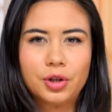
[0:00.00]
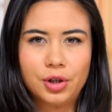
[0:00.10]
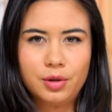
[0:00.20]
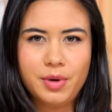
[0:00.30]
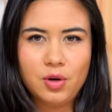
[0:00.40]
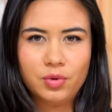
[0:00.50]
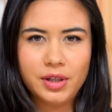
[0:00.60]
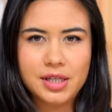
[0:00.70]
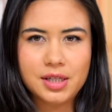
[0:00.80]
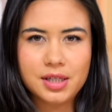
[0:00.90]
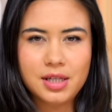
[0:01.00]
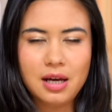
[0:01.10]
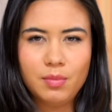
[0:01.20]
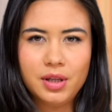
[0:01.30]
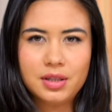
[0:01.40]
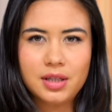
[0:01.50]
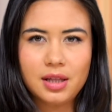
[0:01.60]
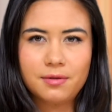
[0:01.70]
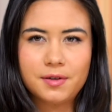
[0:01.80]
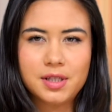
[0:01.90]
Kirby released a statement saying
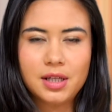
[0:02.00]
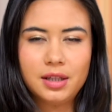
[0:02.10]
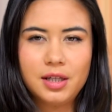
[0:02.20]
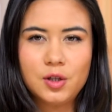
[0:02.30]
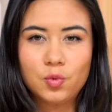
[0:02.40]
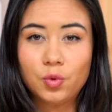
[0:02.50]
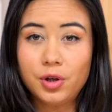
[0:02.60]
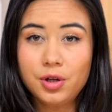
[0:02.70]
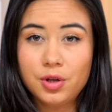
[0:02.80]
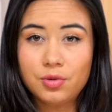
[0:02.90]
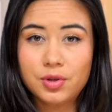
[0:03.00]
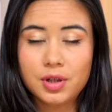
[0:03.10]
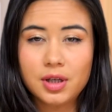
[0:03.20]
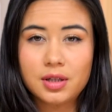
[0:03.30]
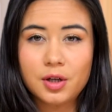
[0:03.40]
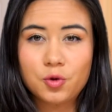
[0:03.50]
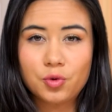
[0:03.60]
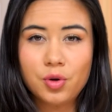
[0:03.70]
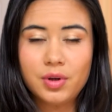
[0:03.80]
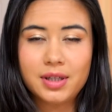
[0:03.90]
the facilities were used to conduct
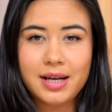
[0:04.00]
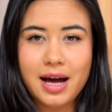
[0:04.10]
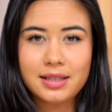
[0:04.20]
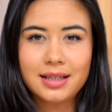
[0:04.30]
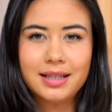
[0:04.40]
drone attacks